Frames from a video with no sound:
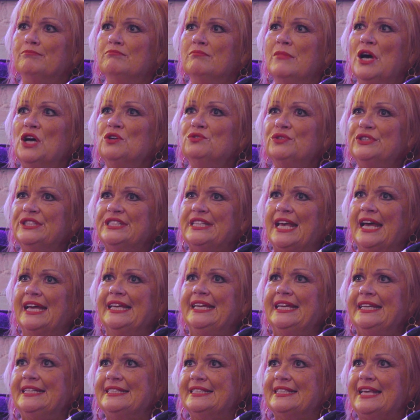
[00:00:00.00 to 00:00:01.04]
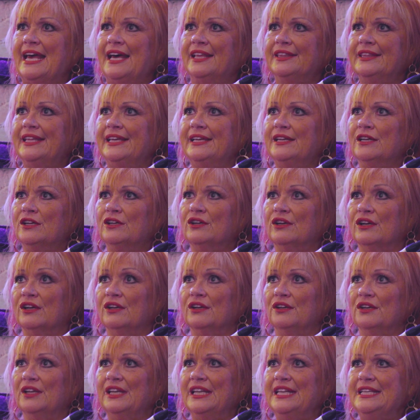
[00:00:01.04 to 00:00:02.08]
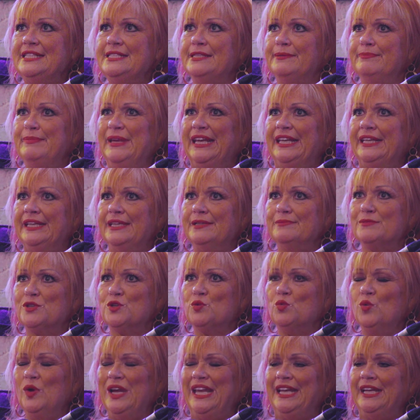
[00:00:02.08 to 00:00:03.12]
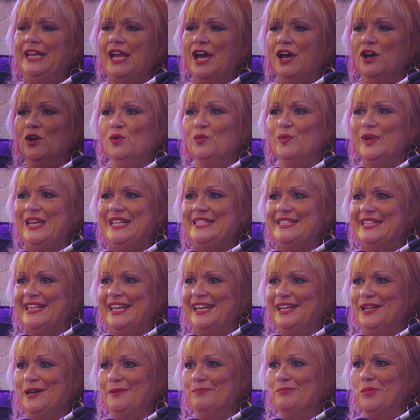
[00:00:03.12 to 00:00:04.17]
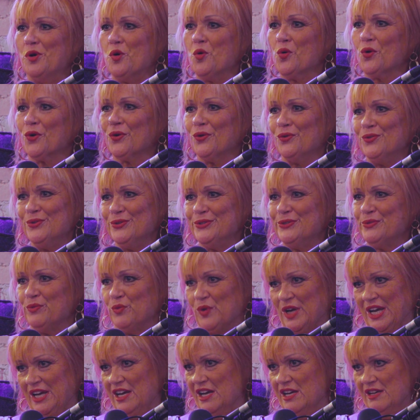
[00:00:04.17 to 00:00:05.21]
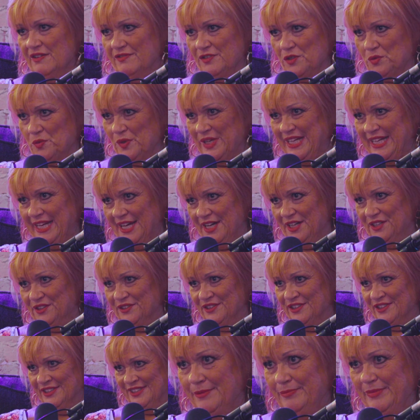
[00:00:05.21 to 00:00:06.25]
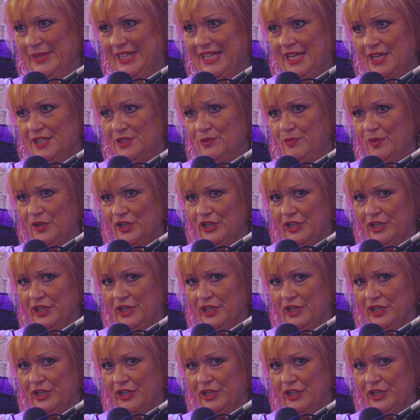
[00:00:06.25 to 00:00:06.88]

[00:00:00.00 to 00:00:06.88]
most psychics out there, or at least mediums, we know we set up portals wherever we go because we're